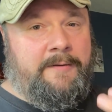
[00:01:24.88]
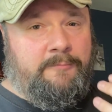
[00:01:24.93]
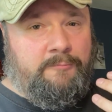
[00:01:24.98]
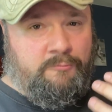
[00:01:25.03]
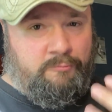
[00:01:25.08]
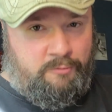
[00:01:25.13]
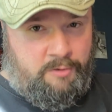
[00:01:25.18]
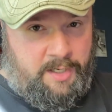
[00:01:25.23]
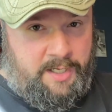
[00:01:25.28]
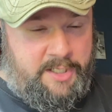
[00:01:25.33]

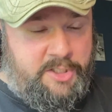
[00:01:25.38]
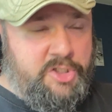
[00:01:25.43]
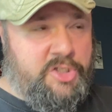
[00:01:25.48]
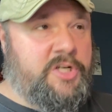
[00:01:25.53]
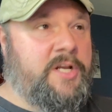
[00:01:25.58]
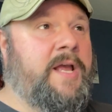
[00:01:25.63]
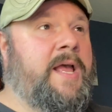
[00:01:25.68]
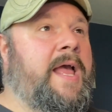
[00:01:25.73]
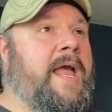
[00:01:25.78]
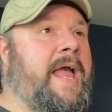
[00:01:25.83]

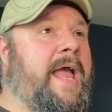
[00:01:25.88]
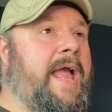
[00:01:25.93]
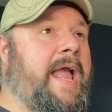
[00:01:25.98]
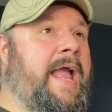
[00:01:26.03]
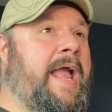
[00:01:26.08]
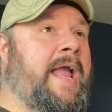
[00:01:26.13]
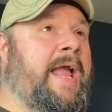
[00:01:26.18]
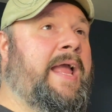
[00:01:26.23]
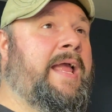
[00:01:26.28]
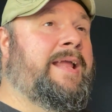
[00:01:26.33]
Rush,
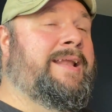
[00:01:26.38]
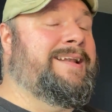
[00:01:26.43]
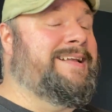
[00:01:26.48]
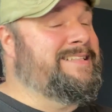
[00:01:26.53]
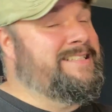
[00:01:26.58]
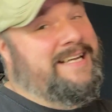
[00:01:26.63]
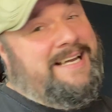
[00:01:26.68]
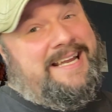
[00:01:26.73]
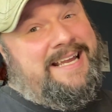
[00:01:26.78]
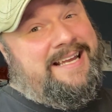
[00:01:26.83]
and I'll
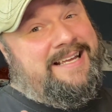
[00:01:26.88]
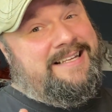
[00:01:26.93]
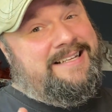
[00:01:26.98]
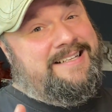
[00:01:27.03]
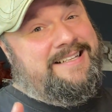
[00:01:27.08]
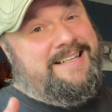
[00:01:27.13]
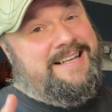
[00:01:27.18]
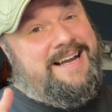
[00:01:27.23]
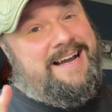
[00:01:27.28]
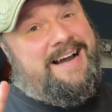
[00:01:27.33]
tell you,
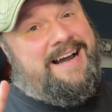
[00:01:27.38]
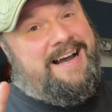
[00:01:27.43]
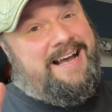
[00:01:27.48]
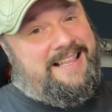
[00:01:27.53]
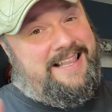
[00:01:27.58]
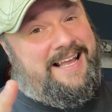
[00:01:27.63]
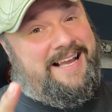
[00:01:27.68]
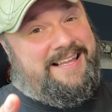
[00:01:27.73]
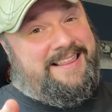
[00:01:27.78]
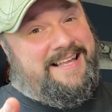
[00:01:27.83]

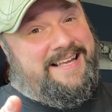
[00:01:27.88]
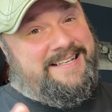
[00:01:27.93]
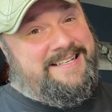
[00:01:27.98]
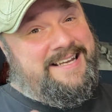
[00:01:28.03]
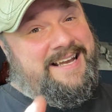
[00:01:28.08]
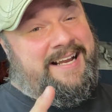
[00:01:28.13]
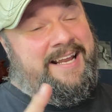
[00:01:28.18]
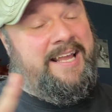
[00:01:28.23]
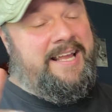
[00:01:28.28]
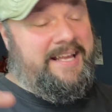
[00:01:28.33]
I like that
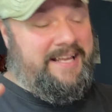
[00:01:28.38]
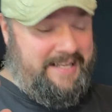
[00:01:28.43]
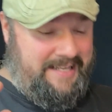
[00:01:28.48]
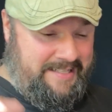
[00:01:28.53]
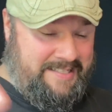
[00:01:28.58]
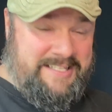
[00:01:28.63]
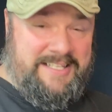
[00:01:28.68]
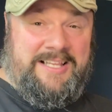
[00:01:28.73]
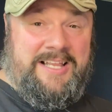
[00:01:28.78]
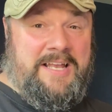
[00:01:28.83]
deck.
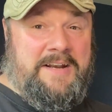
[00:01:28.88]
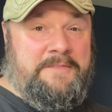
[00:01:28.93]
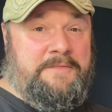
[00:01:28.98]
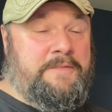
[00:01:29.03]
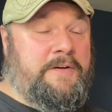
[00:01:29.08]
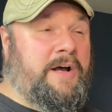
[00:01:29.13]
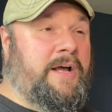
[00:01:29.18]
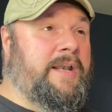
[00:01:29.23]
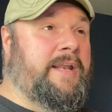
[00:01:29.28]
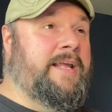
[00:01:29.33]
It's a lot of
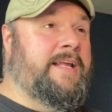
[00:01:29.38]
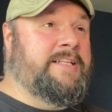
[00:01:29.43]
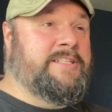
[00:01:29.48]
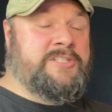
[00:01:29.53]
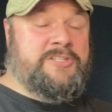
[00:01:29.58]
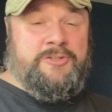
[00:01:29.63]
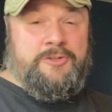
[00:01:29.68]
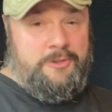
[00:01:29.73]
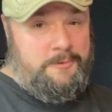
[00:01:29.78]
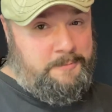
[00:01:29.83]
fun. It's
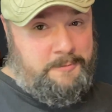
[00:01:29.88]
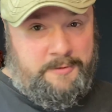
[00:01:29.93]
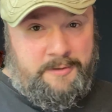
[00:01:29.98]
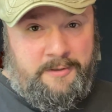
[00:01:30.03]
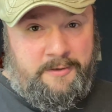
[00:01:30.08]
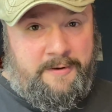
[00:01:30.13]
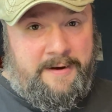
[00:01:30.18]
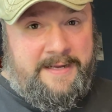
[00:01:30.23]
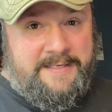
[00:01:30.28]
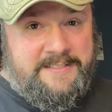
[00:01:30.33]
super
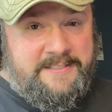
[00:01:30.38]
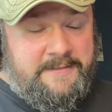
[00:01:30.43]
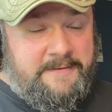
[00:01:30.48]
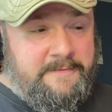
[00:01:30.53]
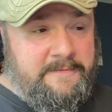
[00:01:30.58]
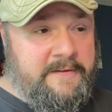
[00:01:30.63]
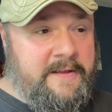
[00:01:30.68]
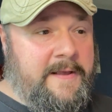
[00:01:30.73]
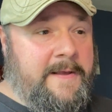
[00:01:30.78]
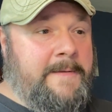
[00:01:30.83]

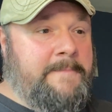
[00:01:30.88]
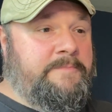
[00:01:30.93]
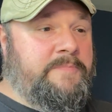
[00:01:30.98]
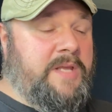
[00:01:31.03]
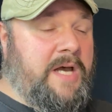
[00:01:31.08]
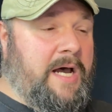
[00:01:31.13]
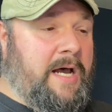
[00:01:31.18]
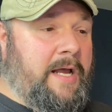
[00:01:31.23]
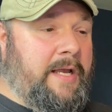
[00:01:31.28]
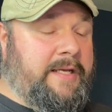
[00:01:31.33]
aggressive.
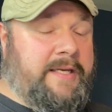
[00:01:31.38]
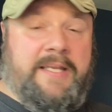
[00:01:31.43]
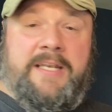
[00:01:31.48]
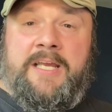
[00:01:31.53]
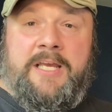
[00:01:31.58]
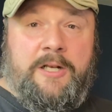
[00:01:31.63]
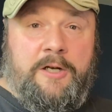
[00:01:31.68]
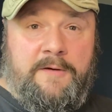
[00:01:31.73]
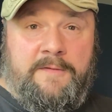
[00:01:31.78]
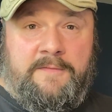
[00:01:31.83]
It can
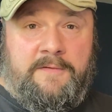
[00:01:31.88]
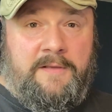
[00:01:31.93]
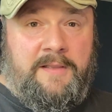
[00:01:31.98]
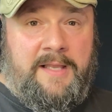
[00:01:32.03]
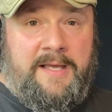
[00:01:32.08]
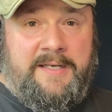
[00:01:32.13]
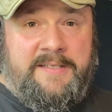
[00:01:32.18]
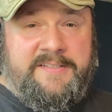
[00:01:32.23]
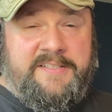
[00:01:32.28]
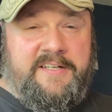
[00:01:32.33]
hit over a
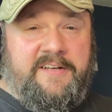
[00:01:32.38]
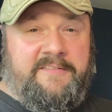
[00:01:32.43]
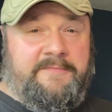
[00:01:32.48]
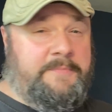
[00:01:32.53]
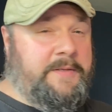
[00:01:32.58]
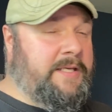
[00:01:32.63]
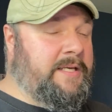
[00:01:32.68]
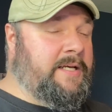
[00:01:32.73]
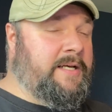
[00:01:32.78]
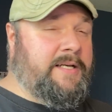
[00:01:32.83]
lot of stuff
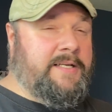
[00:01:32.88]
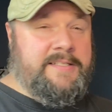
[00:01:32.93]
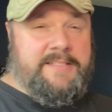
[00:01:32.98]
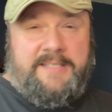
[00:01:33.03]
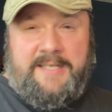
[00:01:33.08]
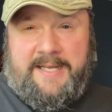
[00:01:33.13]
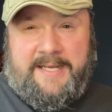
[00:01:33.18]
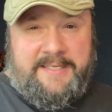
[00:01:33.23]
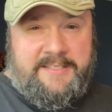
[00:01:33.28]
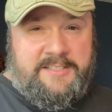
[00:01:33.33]
because
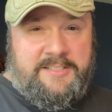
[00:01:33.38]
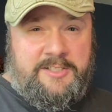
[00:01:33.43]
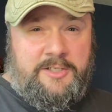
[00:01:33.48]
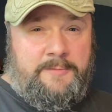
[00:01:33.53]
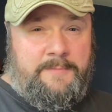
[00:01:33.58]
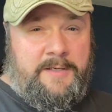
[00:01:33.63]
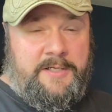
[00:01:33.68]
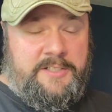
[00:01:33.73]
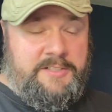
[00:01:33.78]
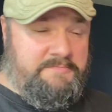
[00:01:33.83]
it has so
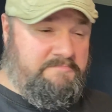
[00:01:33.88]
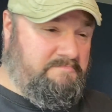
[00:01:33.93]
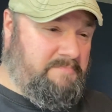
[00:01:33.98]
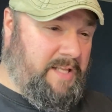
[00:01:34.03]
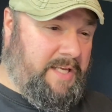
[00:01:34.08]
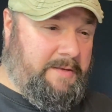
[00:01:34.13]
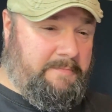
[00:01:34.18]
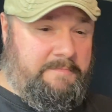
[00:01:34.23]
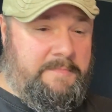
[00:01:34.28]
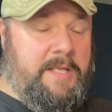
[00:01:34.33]
much
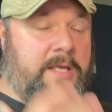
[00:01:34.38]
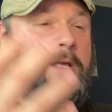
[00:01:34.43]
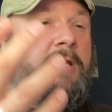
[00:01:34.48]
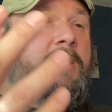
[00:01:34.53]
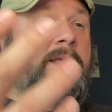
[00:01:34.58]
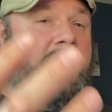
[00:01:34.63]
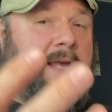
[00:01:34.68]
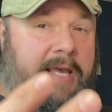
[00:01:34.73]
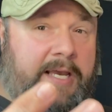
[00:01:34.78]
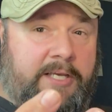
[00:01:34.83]

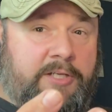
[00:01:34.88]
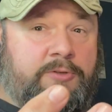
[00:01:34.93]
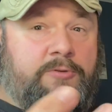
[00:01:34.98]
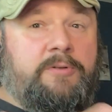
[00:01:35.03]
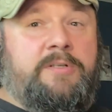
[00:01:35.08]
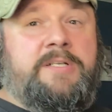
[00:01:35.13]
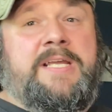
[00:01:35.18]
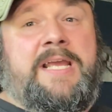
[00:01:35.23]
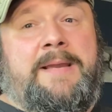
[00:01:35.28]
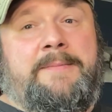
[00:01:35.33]

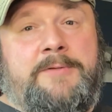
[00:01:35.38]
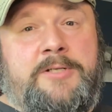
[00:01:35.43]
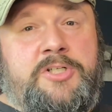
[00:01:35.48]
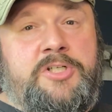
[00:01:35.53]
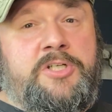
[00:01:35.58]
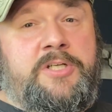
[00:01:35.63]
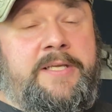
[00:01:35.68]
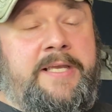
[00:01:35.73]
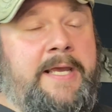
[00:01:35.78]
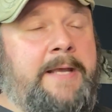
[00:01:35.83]
extra damage
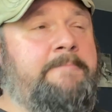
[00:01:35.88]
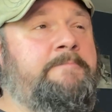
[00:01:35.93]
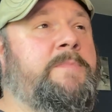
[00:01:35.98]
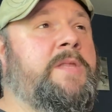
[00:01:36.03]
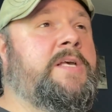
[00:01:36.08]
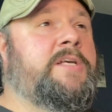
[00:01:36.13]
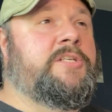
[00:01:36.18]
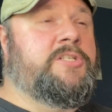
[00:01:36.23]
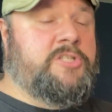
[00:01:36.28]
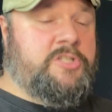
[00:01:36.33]
you get.
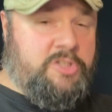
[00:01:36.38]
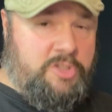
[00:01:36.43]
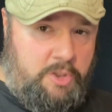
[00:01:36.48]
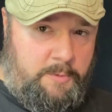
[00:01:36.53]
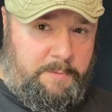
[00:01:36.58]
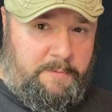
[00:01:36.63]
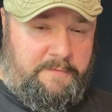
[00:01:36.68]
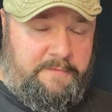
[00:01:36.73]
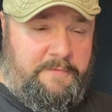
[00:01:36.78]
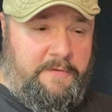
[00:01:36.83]

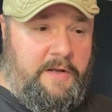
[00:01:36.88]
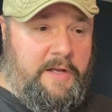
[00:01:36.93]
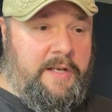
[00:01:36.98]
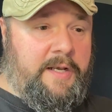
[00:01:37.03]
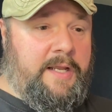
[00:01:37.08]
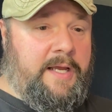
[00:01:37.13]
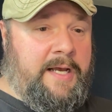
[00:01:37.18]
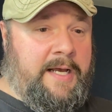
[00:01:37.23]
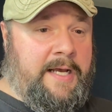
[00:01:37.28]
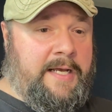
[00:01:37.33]
Super
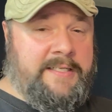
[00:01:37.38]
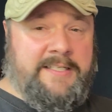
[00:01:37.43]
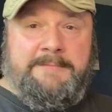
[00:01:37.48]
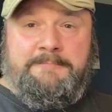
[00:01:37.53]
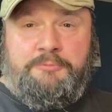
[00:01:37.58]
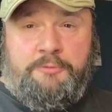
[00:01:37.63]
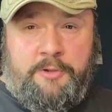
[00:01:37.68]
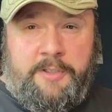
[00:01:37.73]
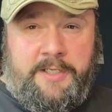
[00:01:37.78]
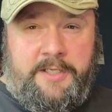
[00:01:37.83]
fun. Did
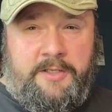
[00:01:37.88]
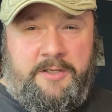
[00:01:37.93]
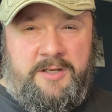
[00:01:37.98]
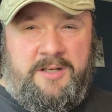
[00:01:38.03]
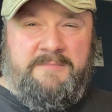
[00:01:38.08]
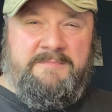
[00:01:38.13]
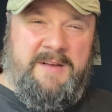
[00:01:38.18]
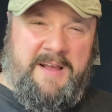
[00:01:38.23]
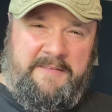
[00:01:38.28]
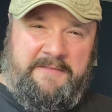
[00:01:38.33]
pretty
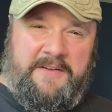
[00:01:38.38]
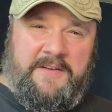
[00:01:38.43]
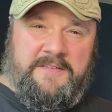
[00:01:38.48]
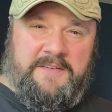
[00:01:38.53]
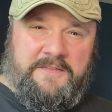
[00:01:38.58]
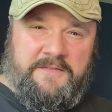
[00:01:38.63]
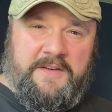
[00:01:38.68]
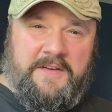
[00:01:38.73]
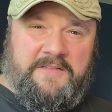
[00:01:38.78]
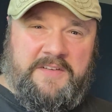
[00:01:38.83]
good, about
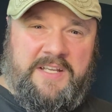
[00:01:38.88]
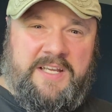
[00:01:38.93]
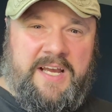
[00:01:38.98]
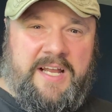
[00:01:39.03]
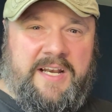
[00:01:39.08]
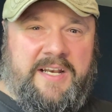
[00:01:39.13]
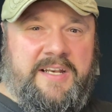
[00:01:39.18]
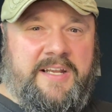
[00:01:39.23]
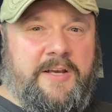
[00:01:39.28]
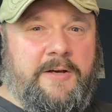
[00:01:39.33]
50-50
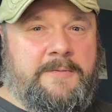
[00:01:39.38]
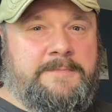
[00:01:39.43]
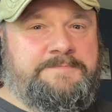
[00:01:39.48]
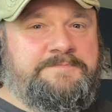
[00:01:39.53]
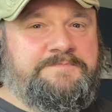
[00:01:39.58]
kind of deal.